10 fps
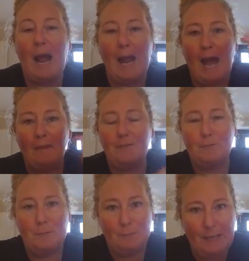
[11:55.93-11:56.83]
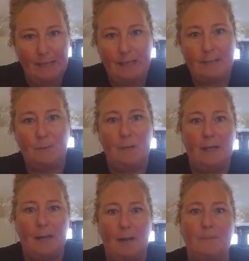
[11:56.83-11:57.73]
and have speed when
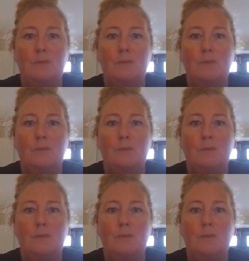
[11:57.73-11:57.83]
it comes